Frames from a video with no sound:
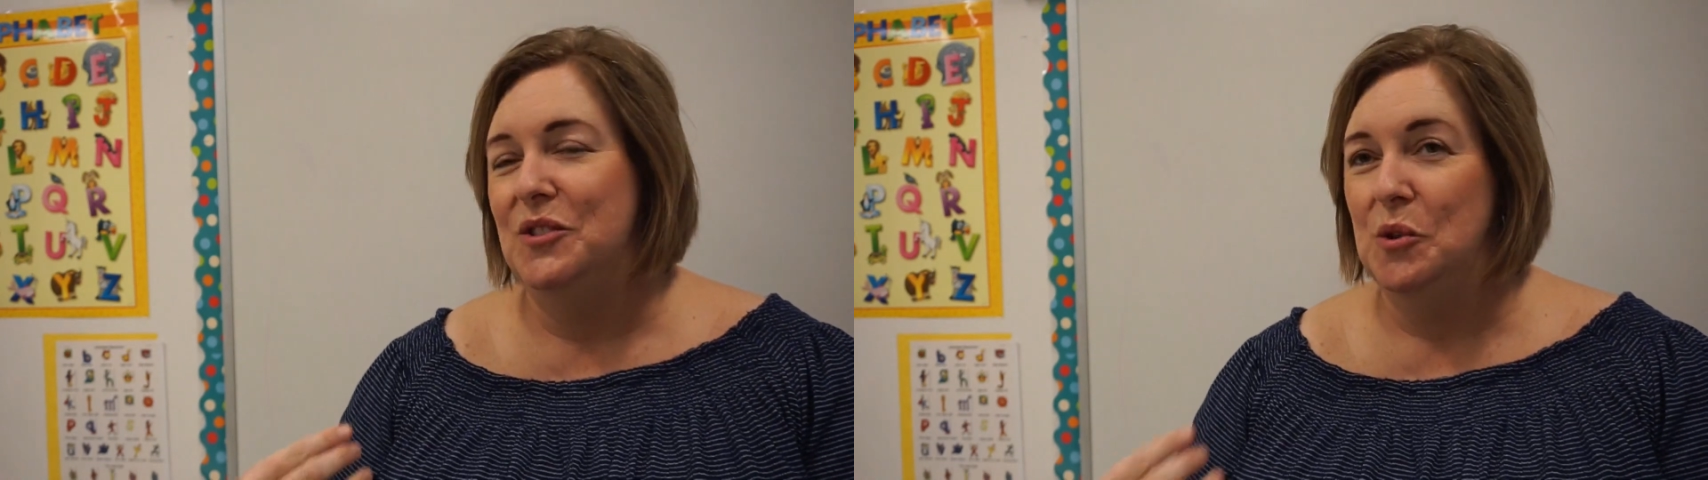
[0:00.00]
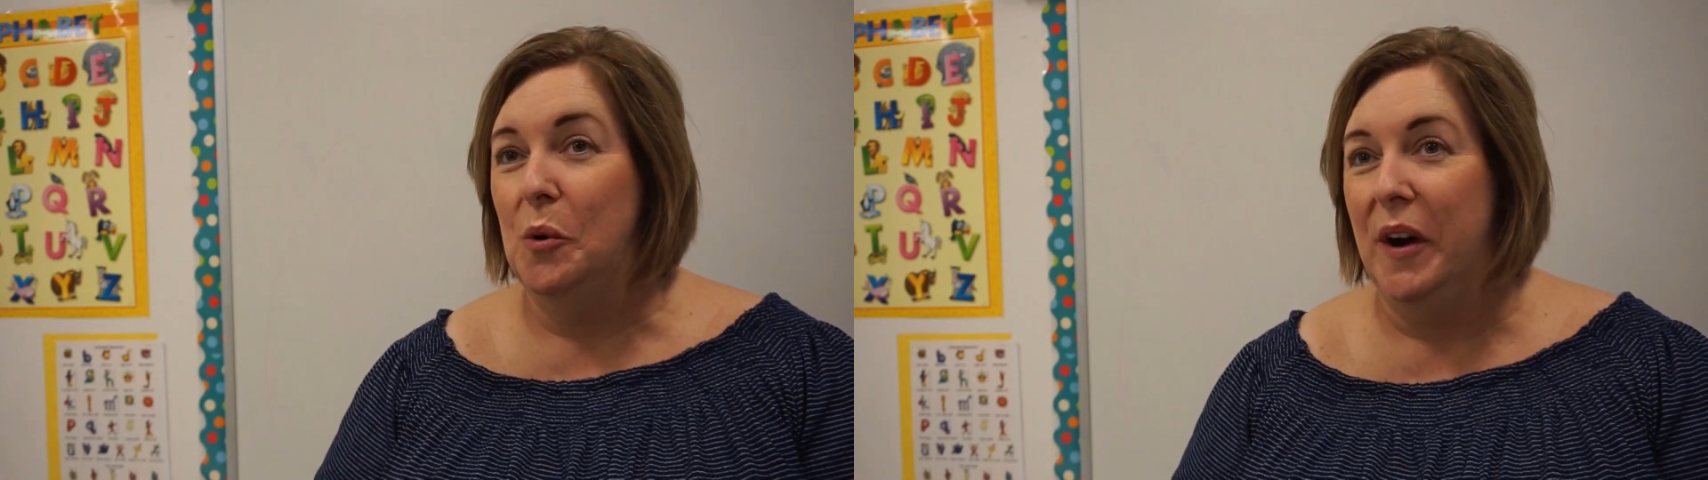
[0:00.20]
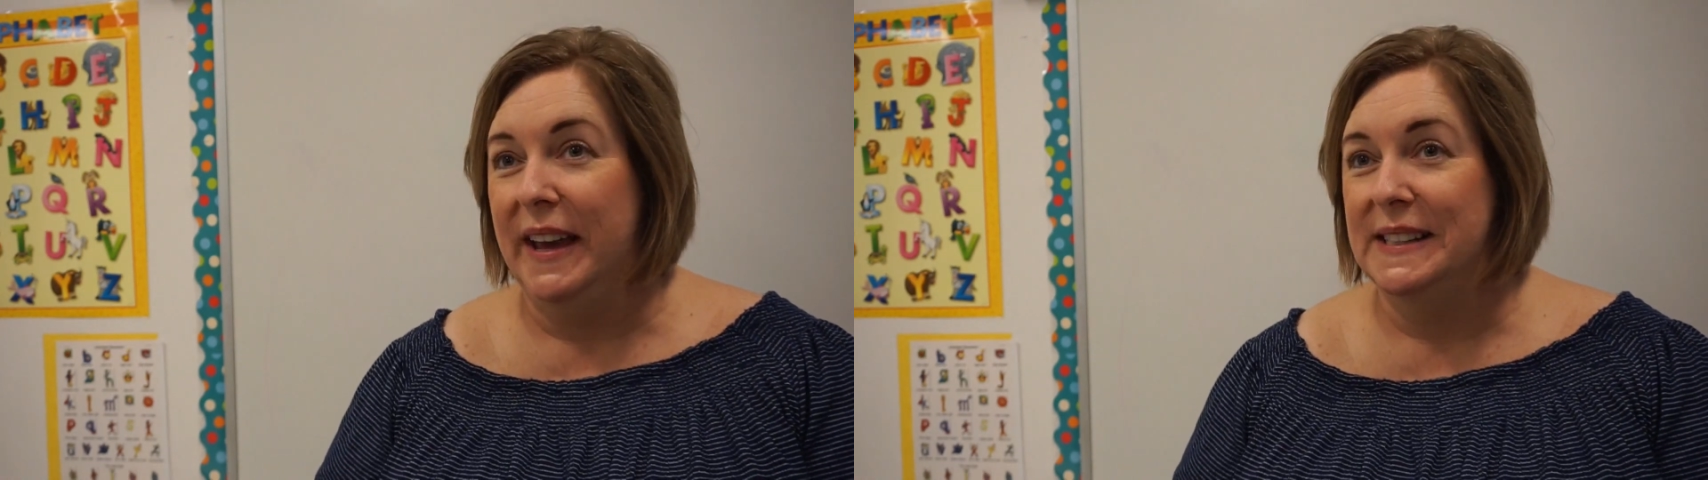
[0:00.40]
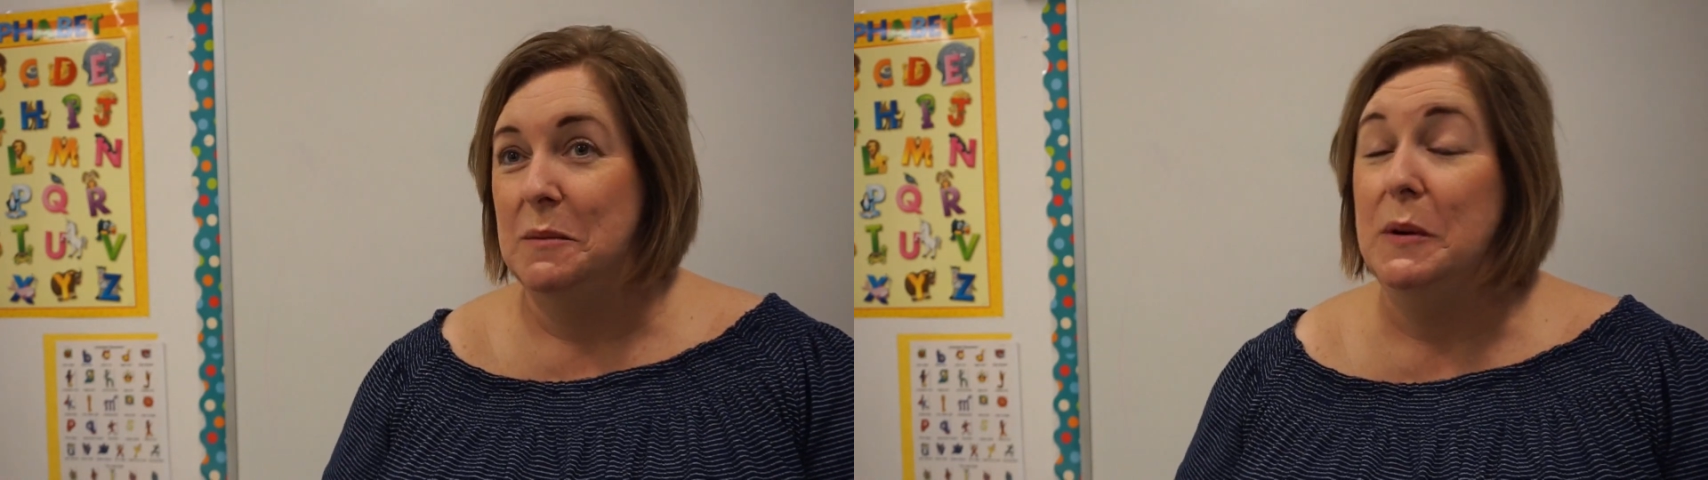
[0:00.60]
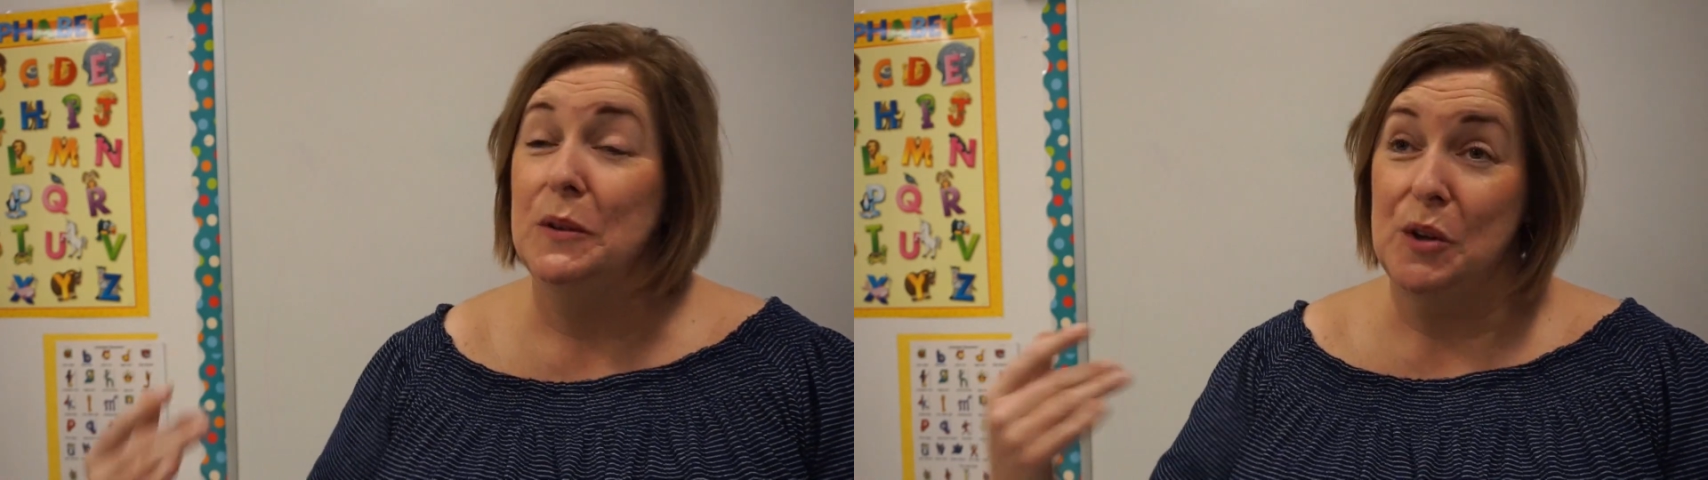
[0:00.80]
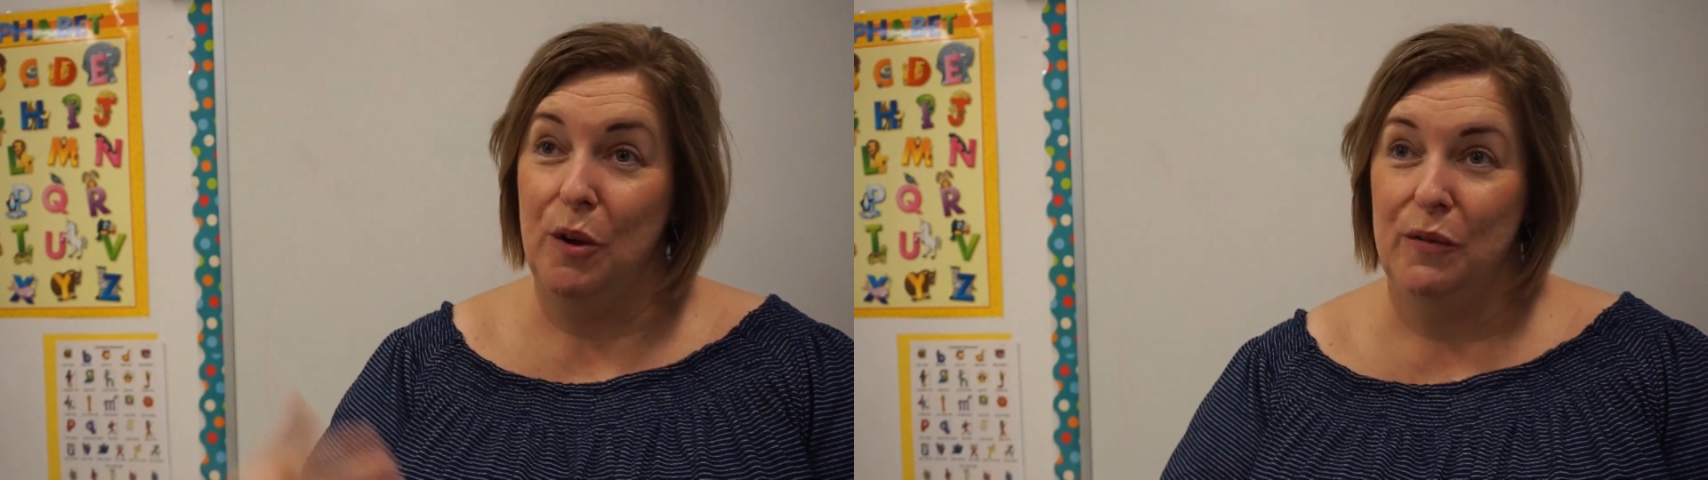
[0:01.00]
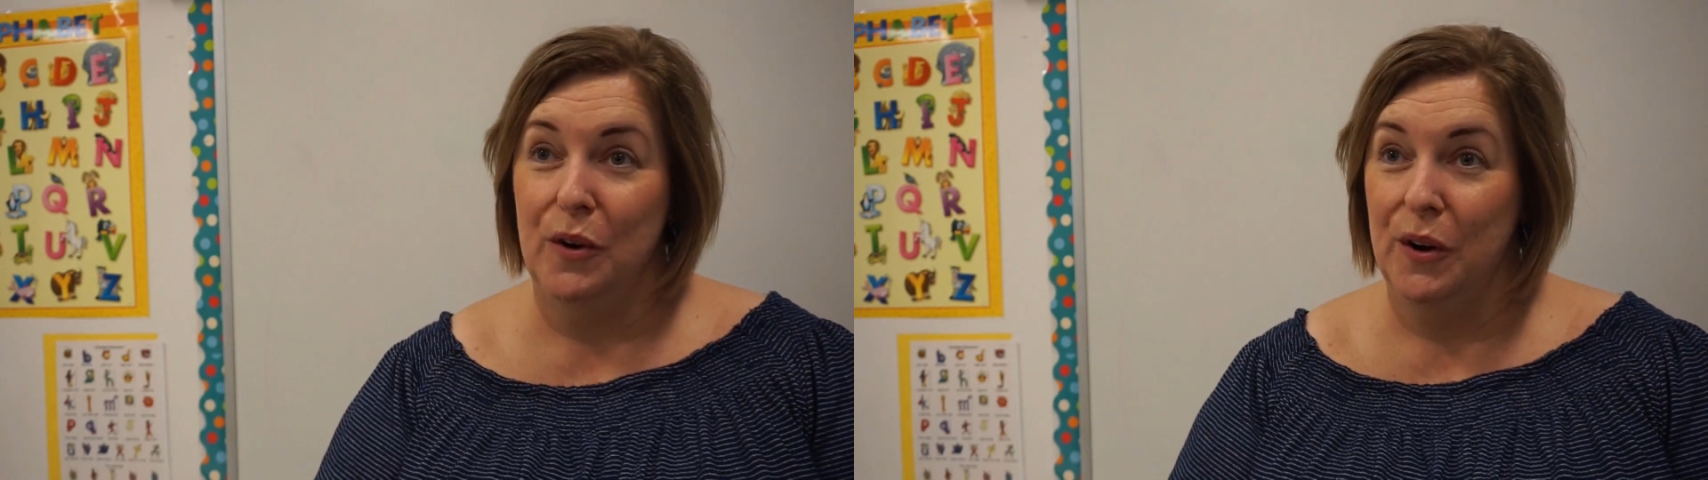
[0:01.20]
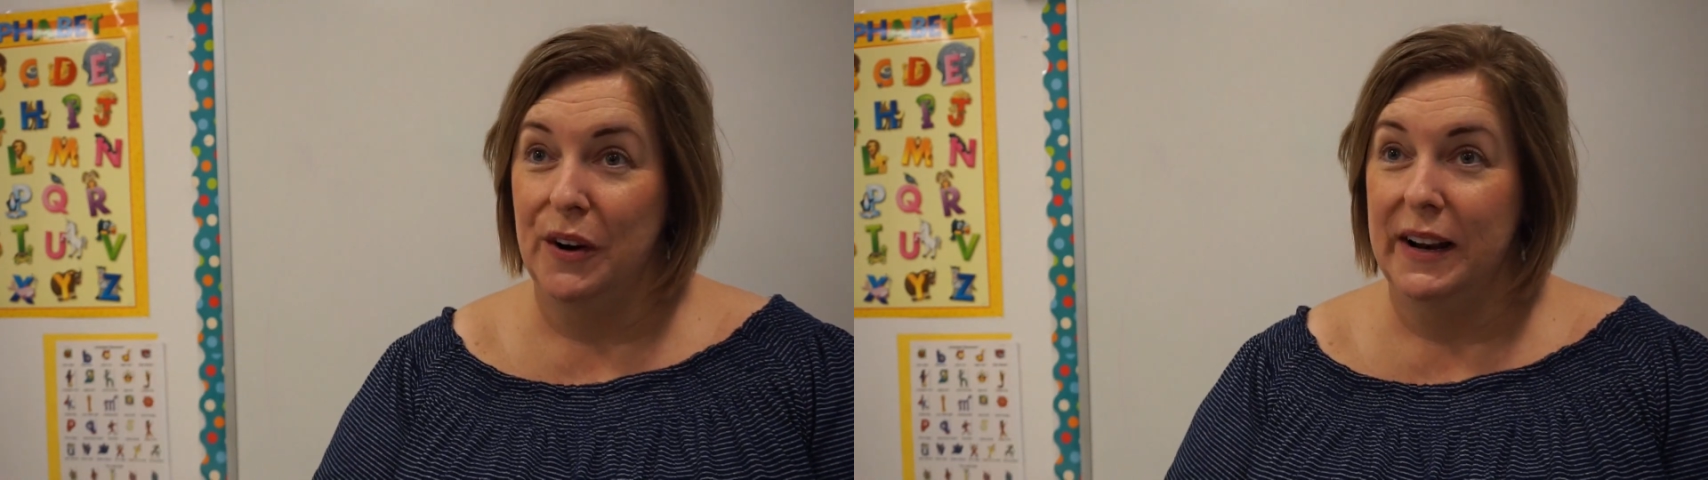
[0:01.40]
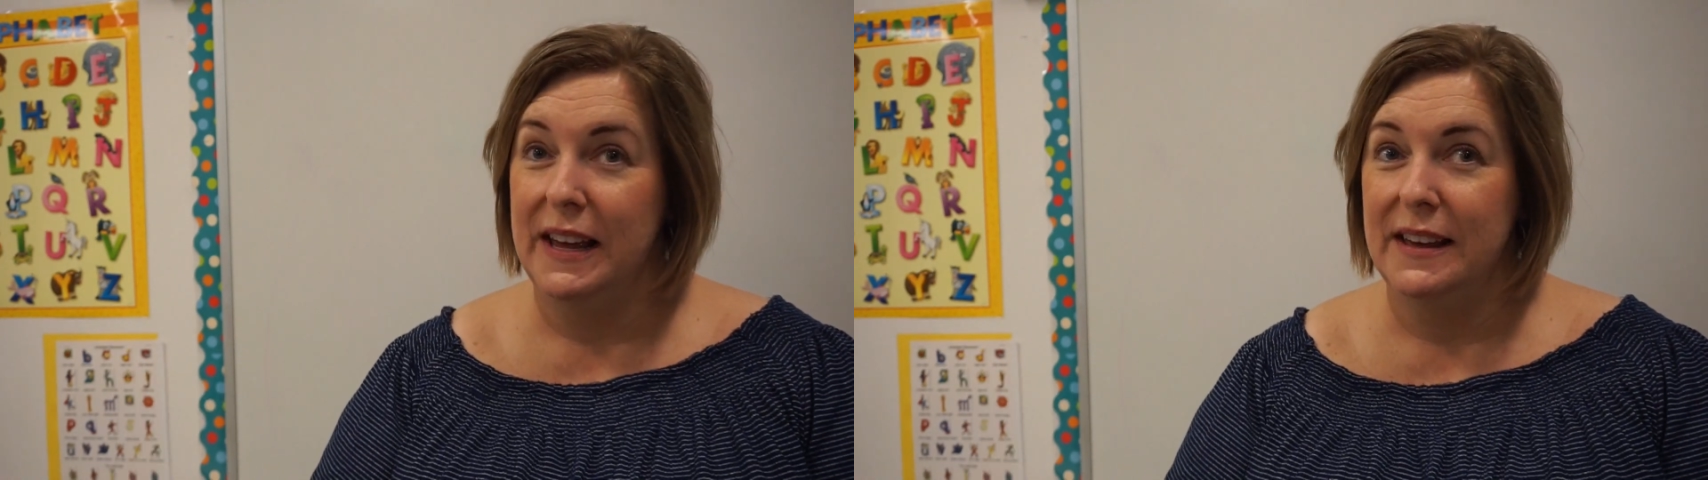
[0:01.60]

joy spills over,